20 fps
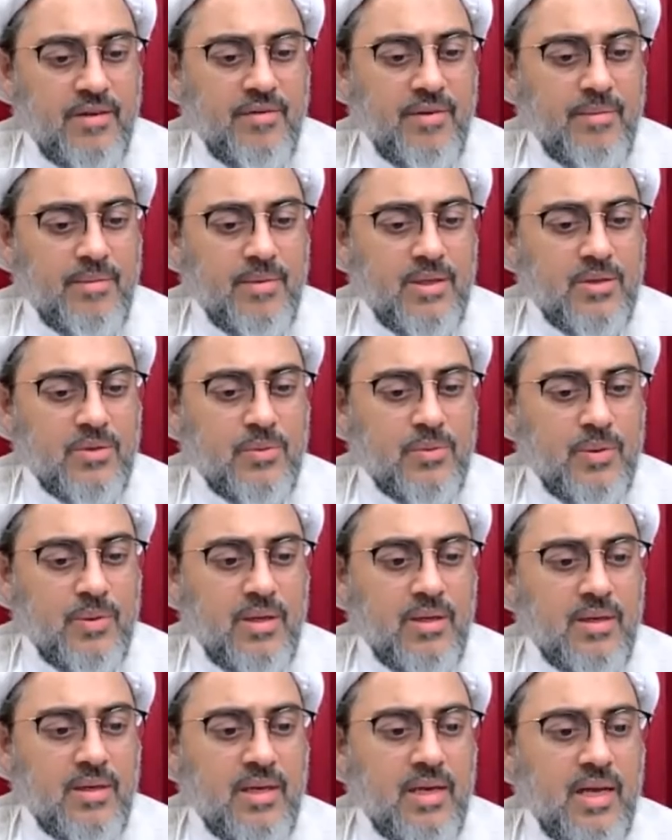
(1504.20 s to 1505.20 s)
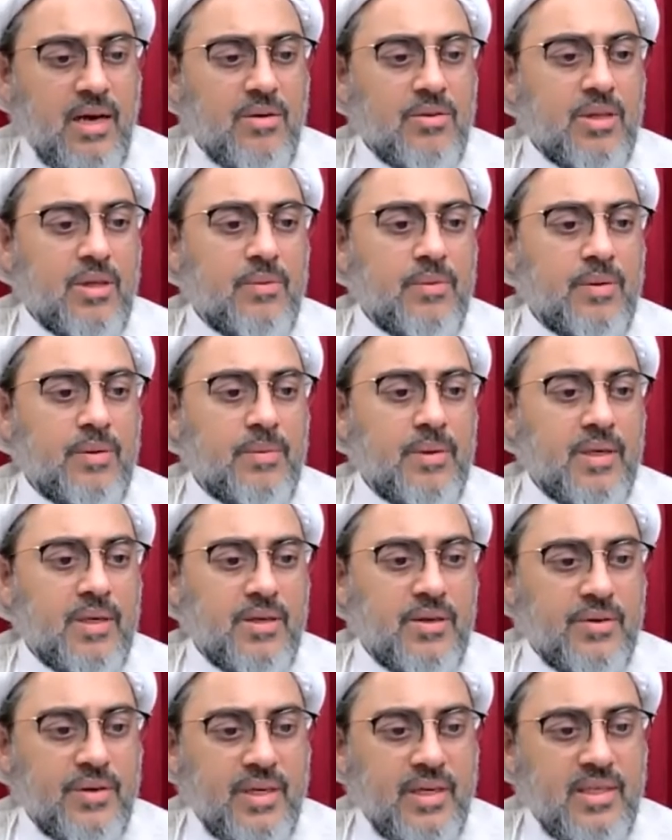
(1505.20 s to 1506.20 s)
from this world and how they will be
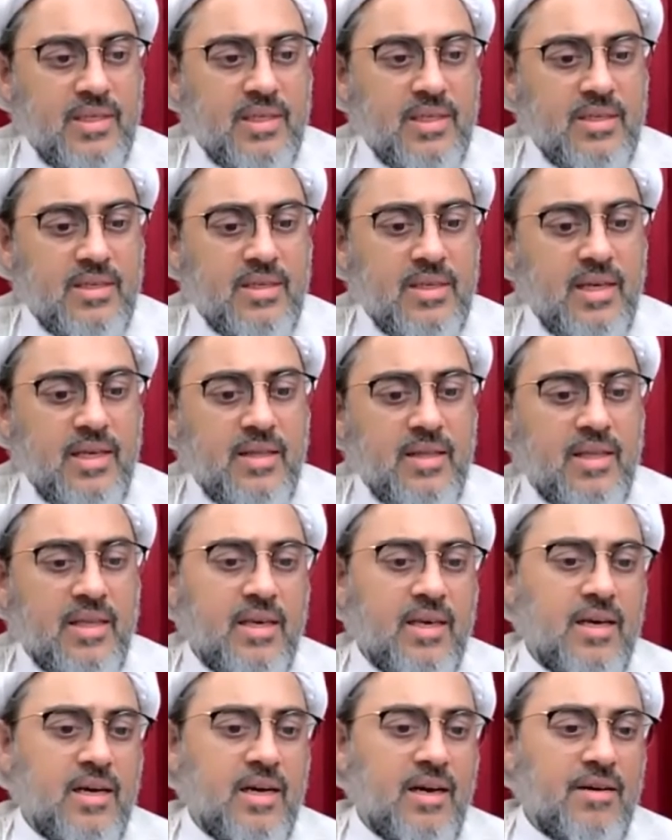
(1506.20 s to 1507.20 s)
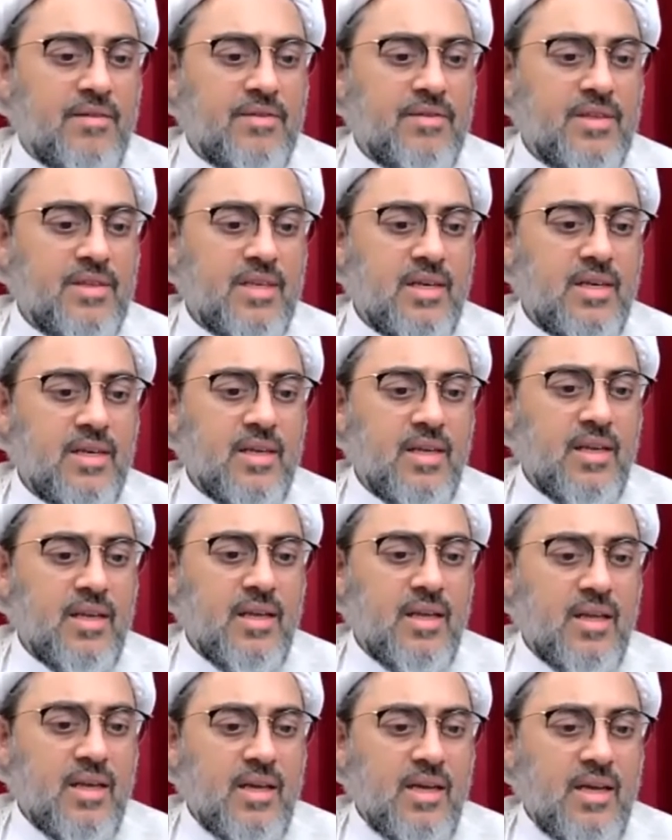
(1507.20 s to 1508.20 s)
greeted in the hereafter.
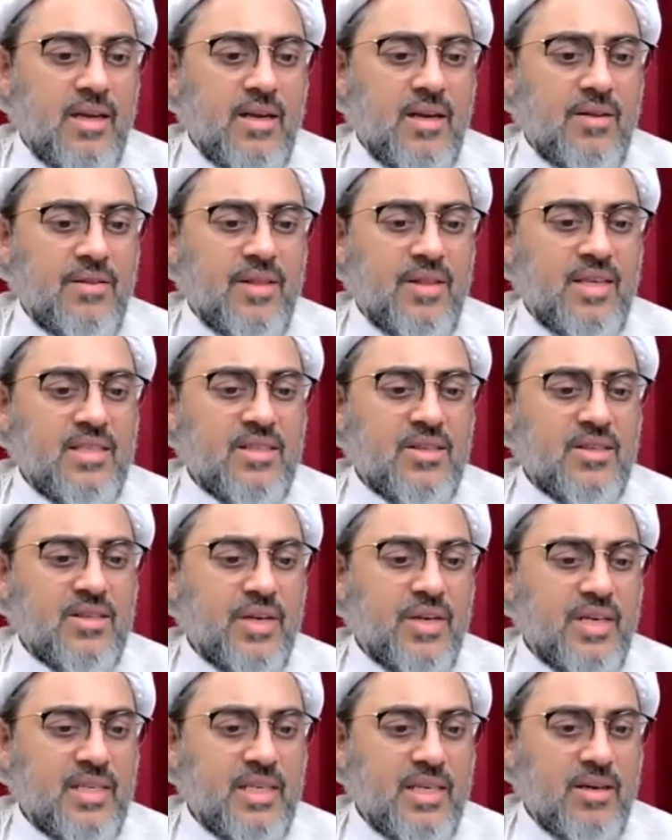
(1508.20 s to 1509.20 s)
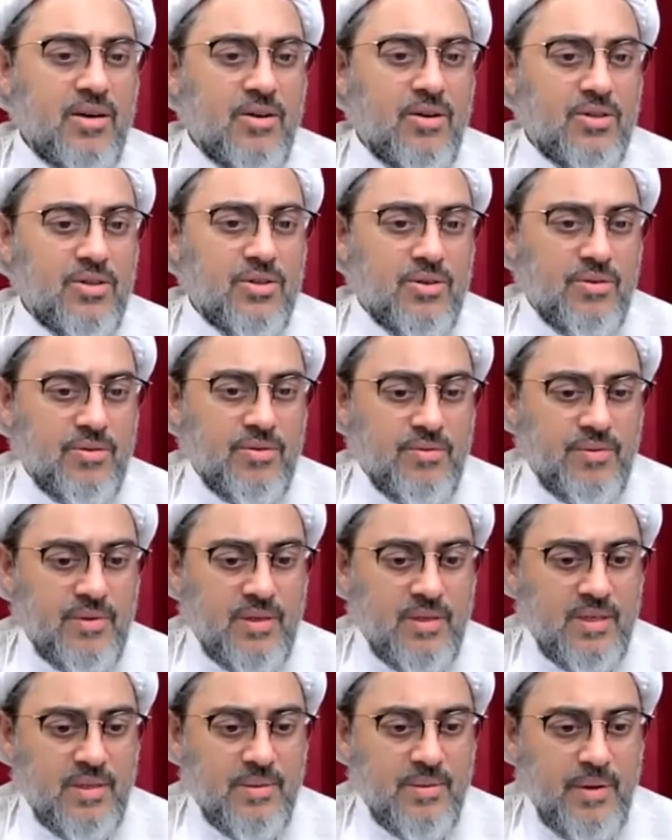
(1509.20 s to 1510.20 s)
Now, this greeting also,
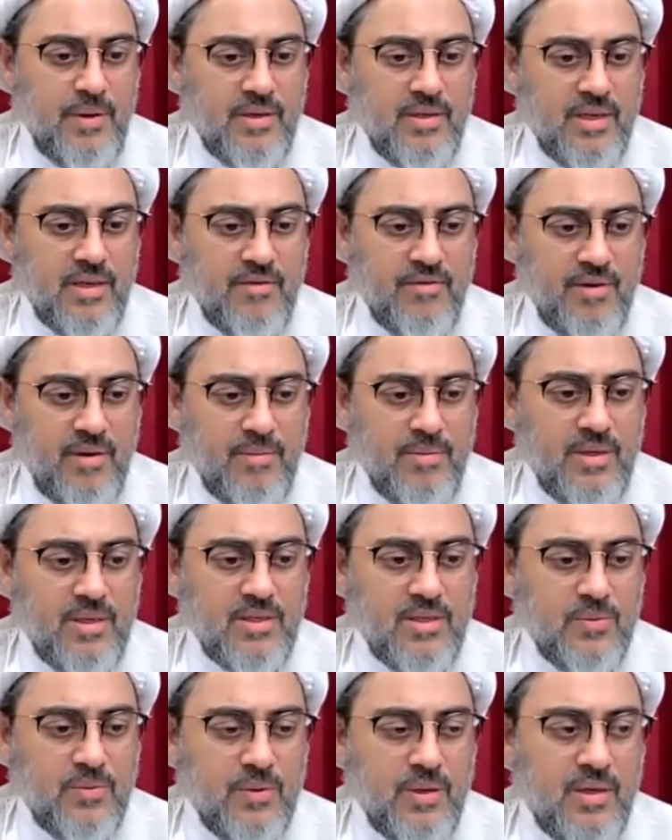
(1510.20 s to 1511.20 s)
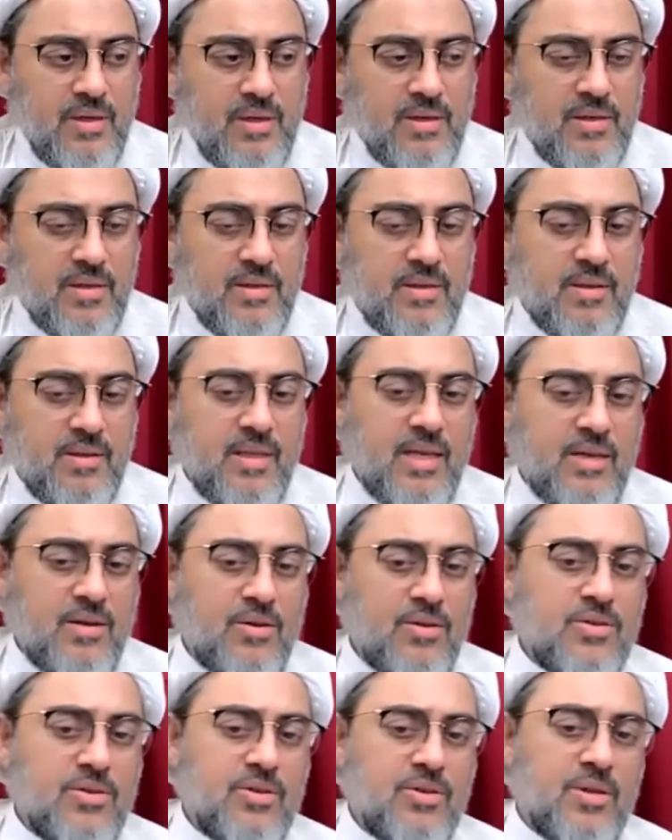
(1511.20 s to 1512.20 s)
in departing from this world, that
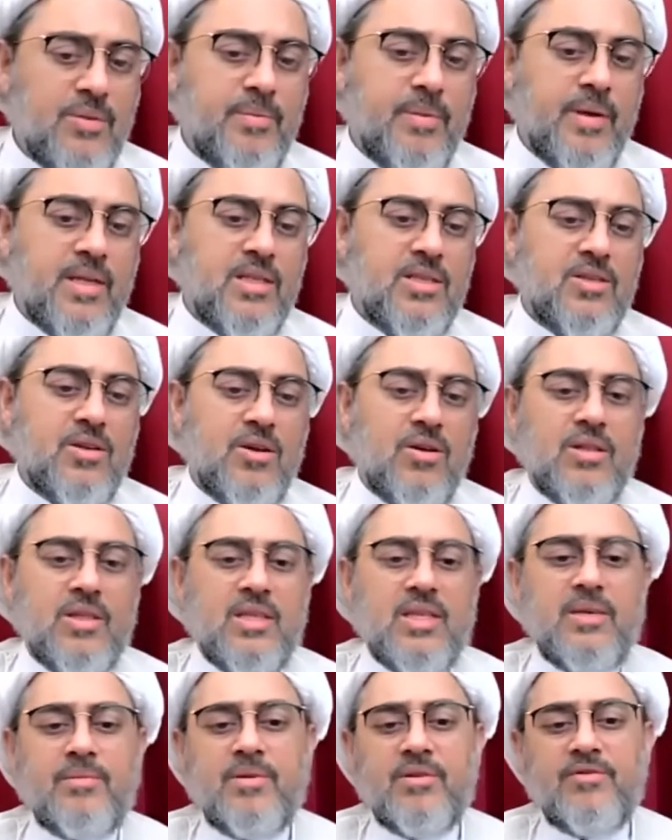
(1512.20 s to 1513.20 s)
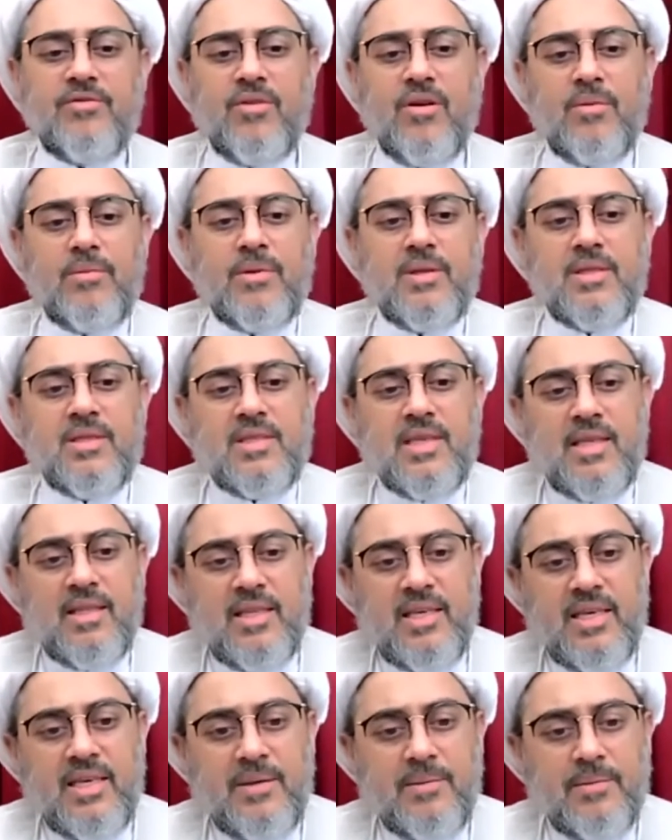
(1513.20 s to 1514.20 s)
also depends on the performance and
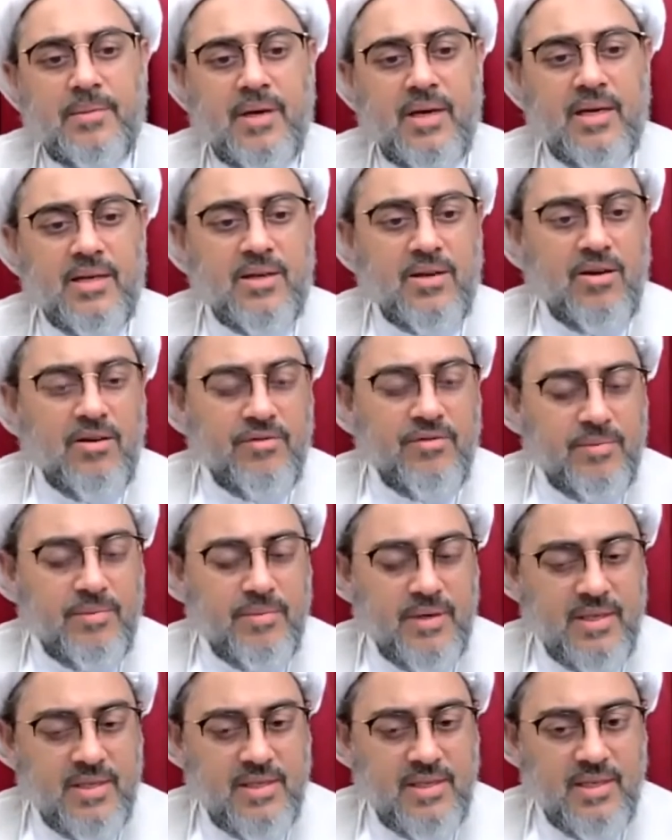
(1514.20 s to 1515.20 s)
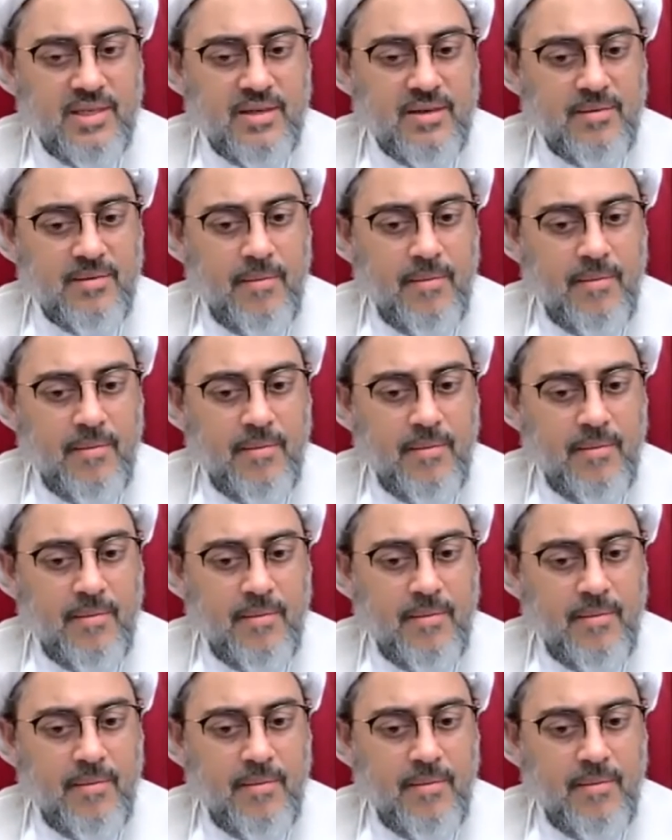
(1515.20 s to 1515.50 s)
the iman of a person.